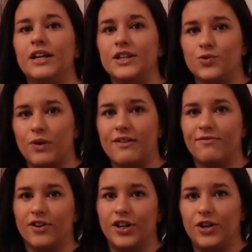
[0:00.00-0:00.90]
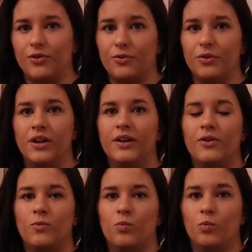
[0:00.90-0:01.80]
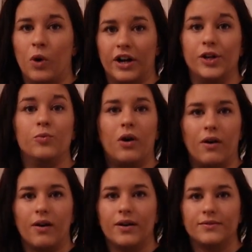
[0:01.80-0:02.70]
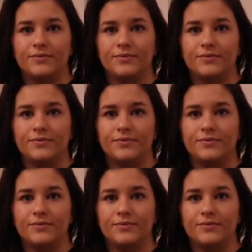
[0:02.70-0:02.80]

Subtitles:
is right for you where you are.